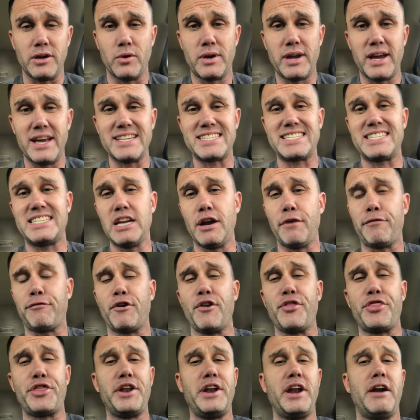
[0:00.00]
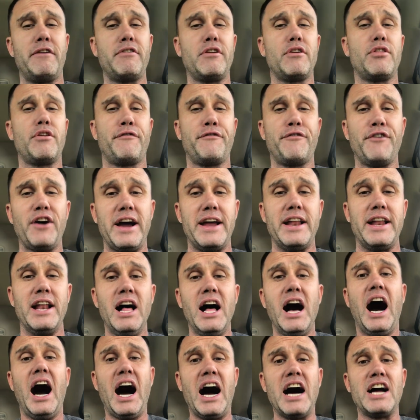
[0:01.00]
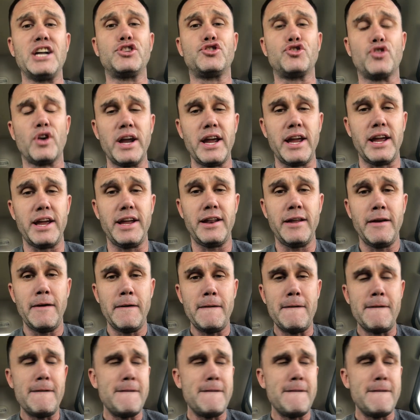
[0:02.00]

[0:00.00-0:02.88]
Okay, it's different than every other fight. Andrade